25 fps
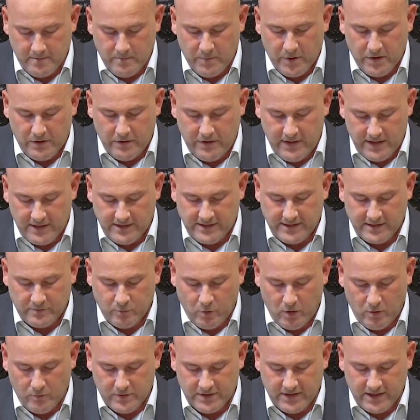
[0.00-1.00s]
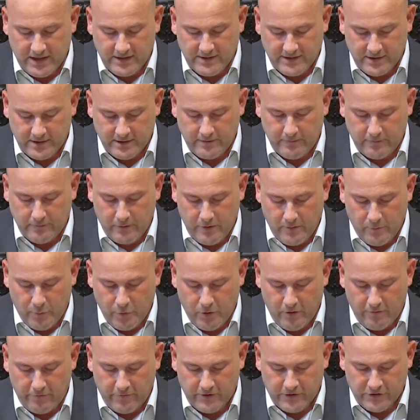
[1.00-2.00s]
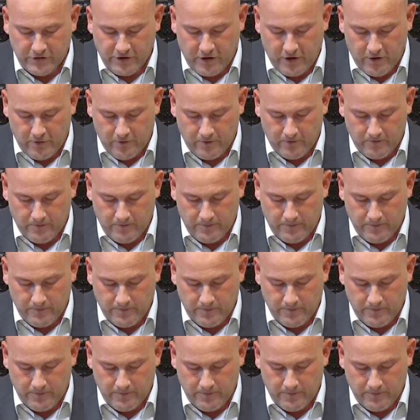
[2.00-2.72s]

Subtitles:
But this is what was uttered through the prophet Joel.